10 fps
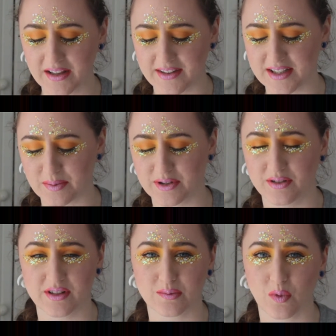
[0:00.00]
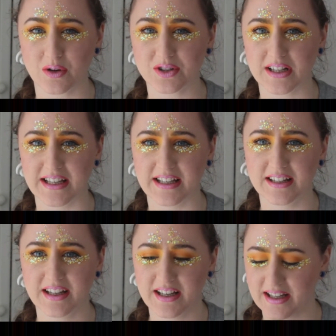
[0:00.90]
this one you just wash clean.
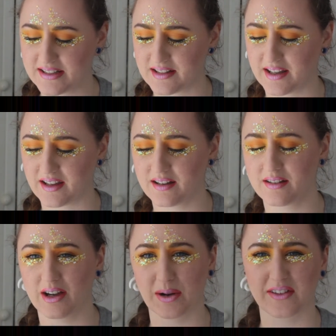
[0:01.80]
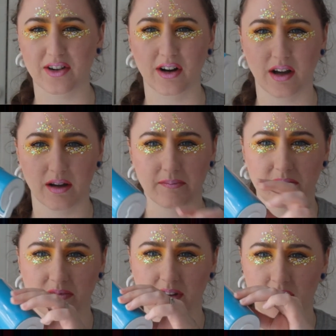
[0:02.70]
It's like, oh well, I've got a
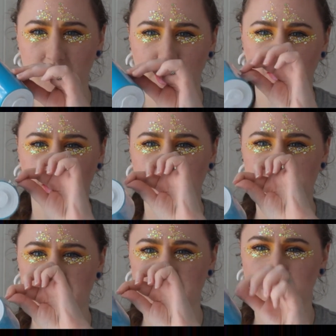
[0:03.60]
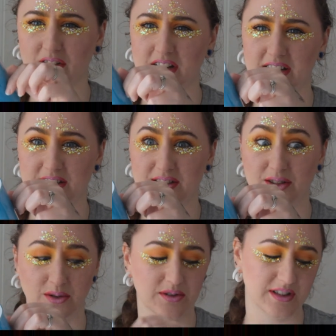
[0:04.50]
plastic thing on it because it's
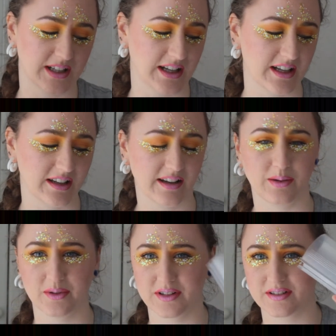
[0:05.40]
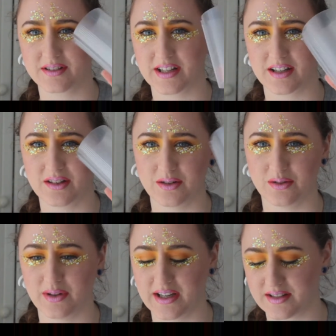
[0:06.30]
so sticky it would stick
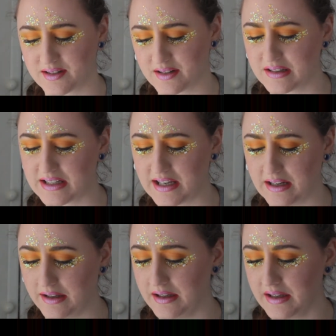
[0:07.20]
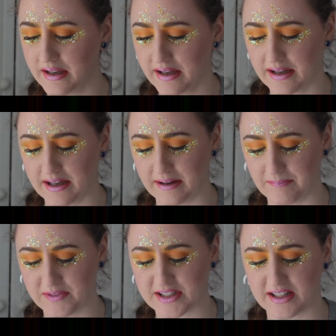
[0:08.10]
to its container.
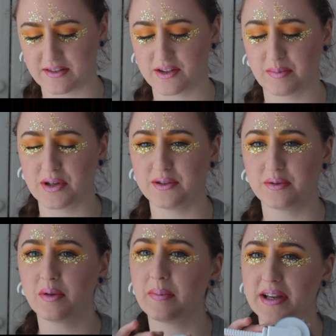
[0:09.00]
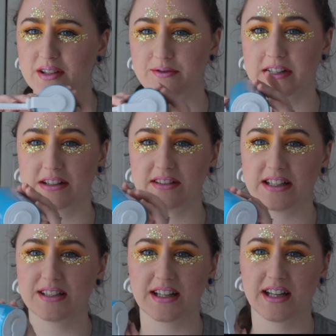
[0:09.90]
It's like the blue bit is really
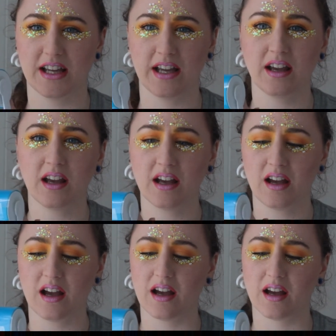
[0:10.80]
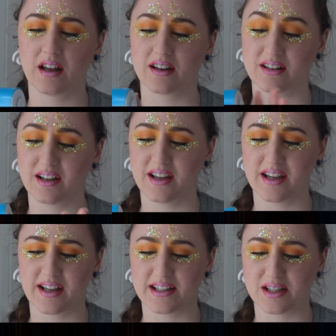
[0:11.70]
sticky and
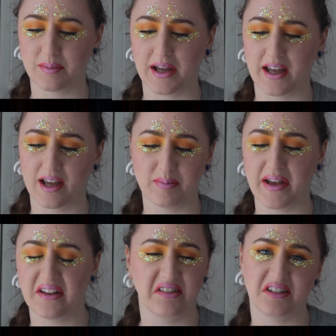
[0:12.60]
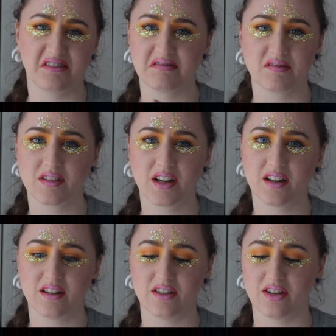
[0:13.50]
it gets up hair better than
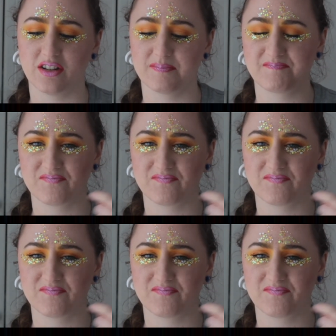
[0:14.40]
the